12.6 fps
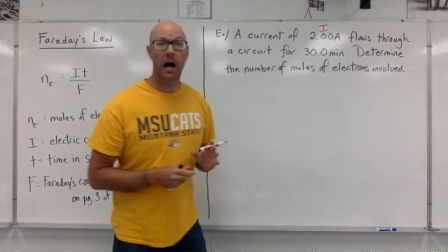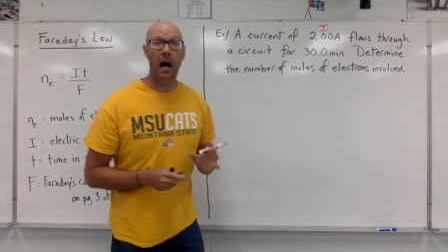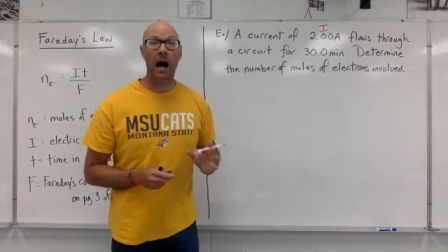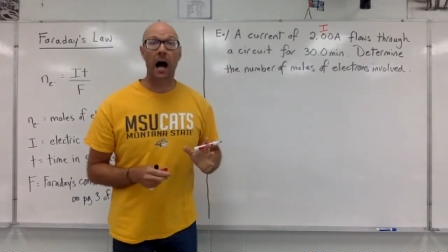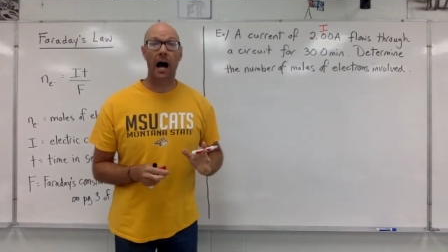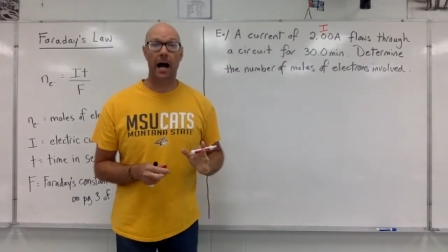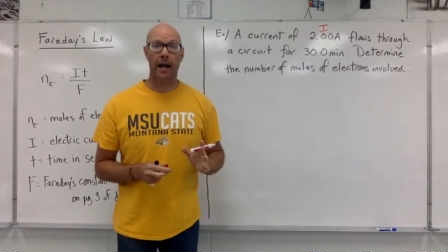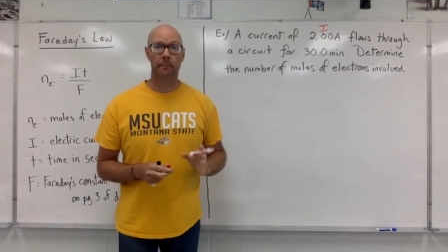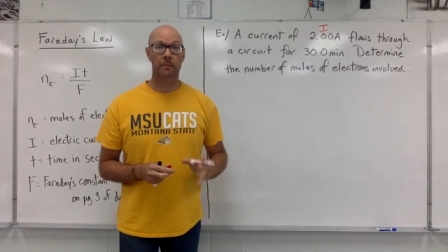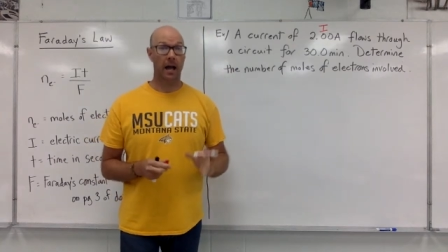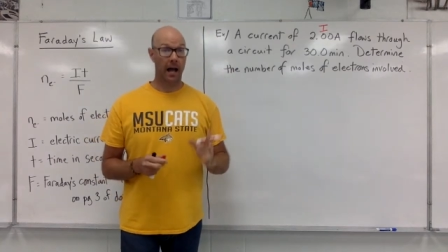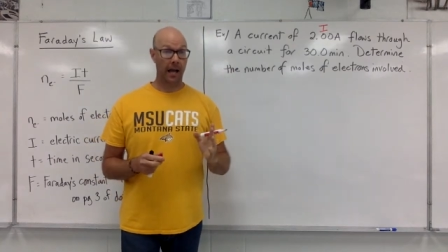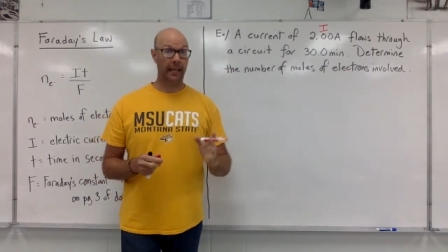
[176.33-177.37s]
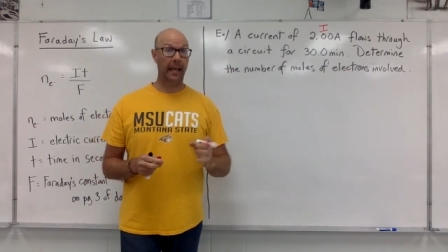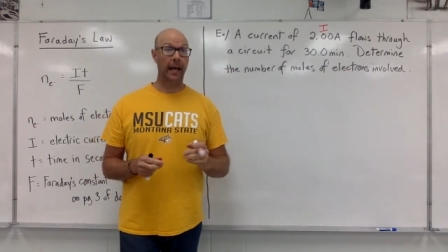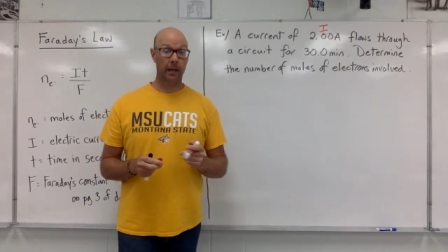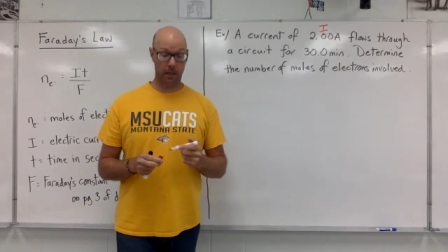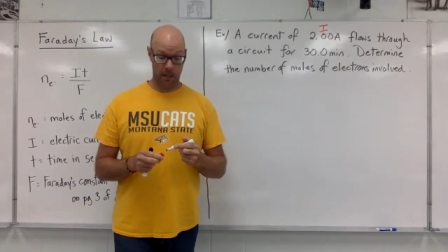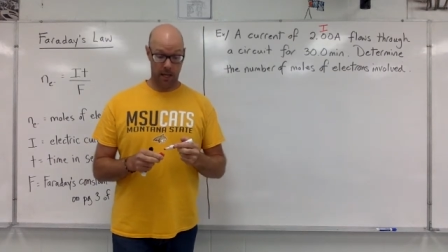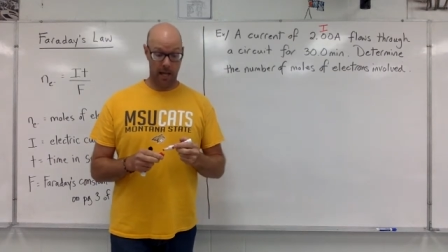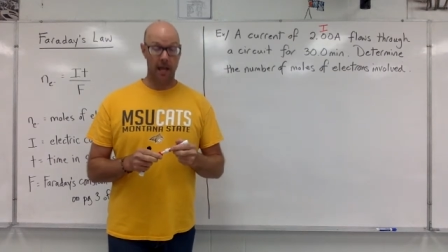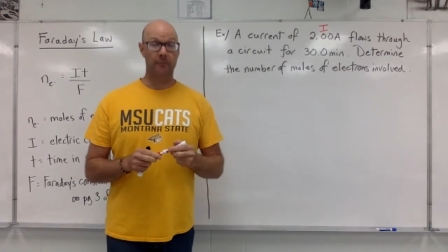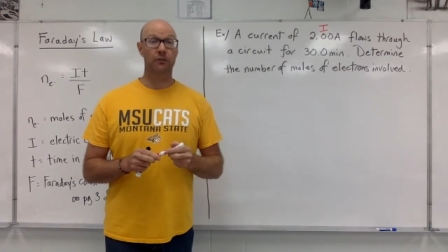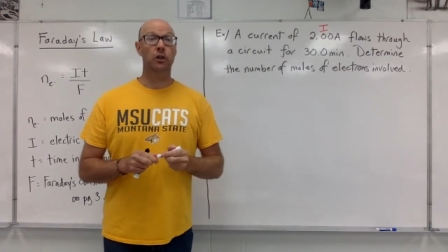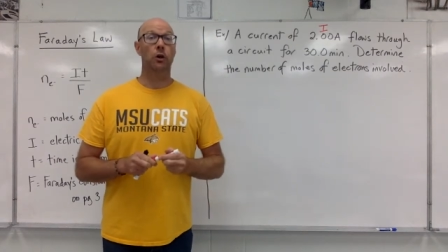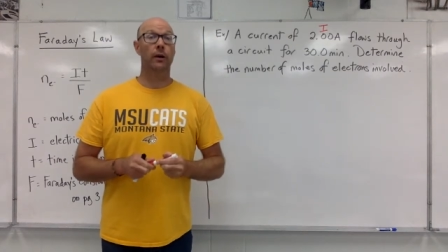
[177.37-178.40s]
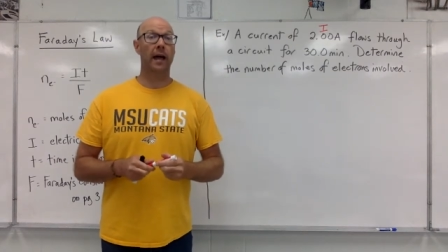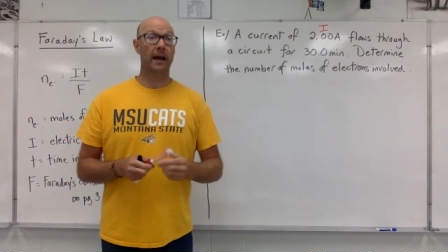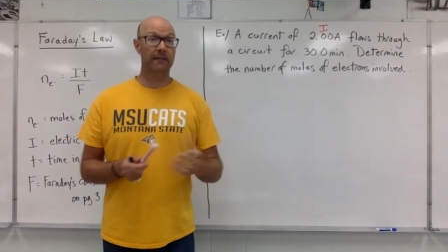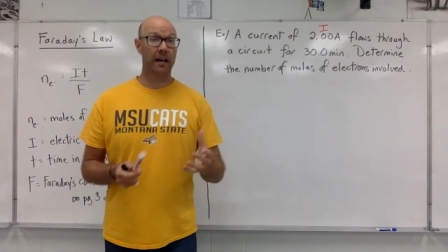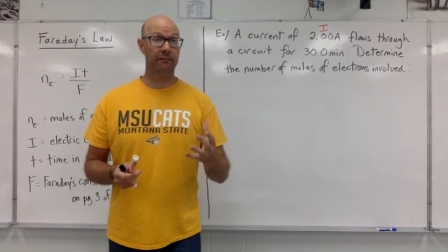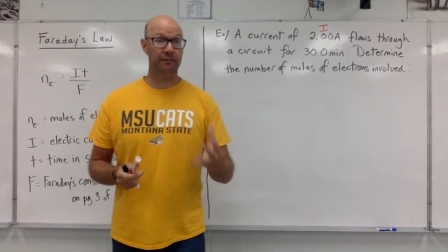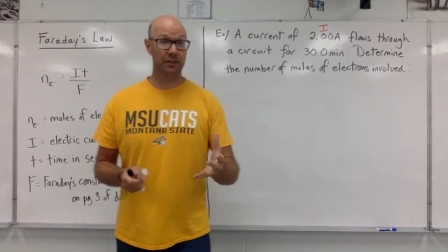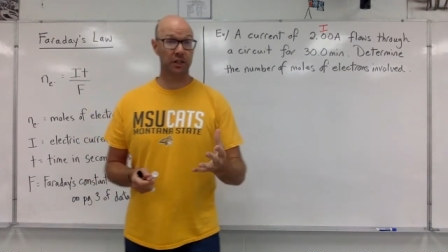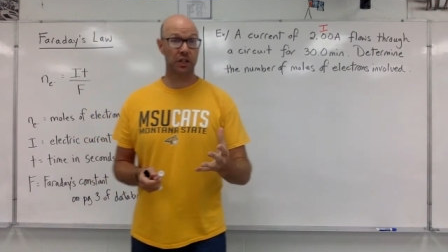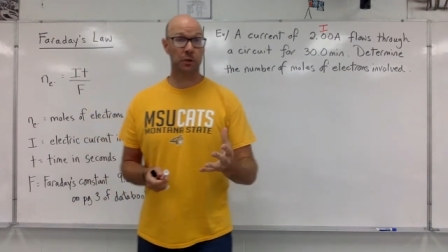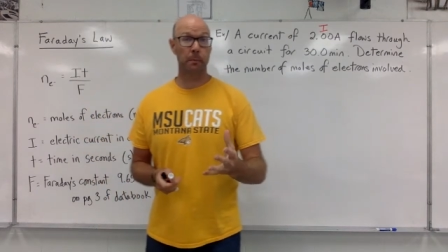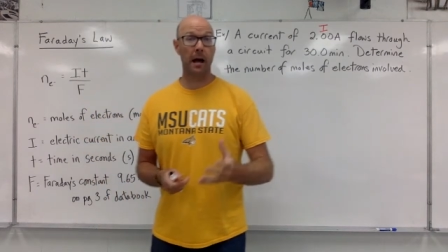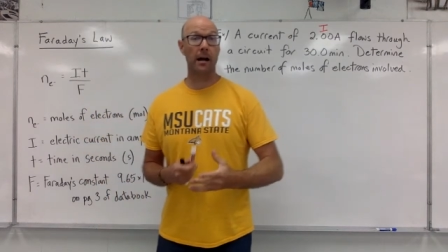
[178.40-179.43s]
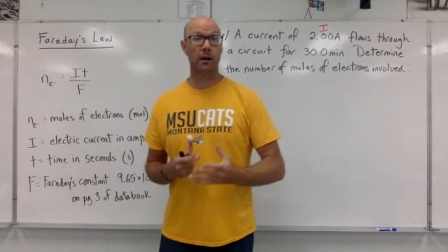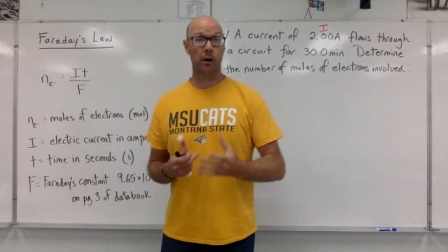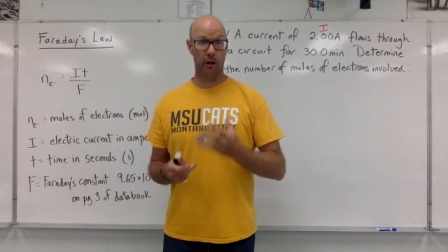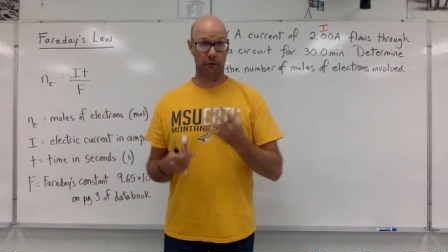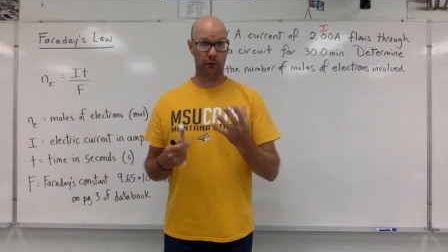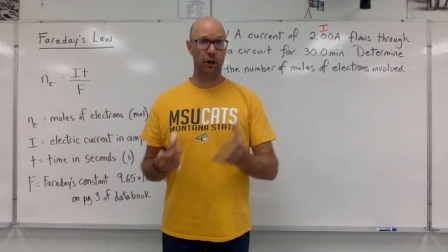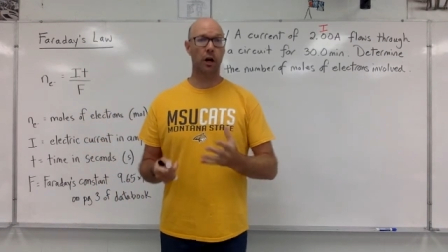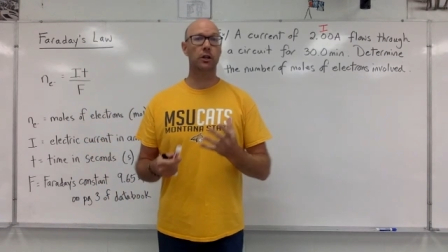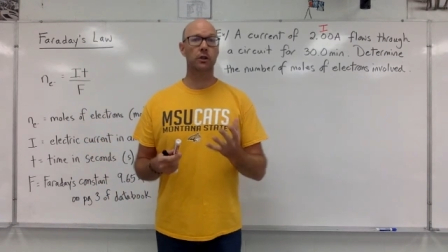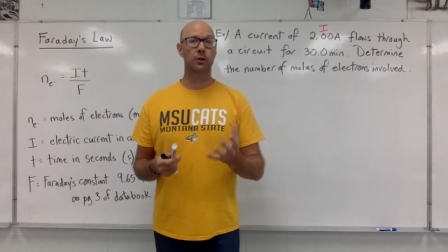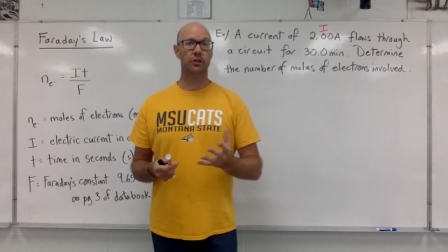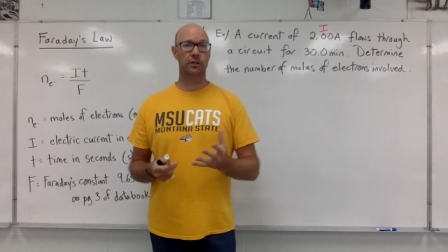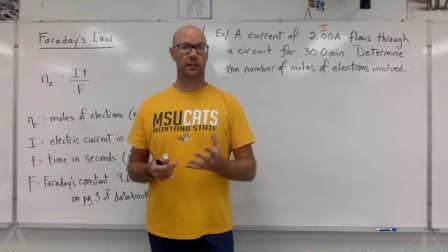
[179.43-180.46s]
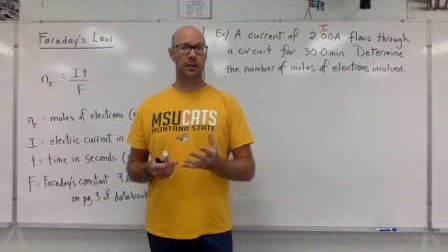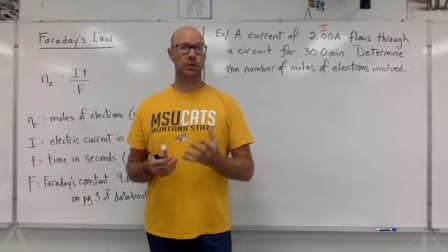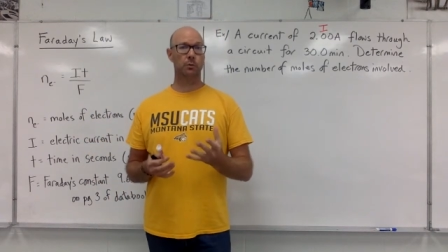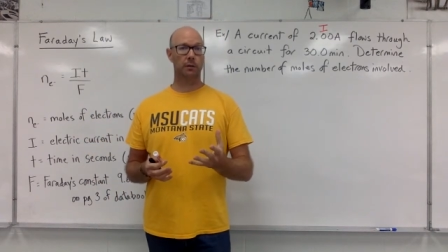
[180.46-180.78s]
I. Again, if you don't have that physics background, if you're not used to this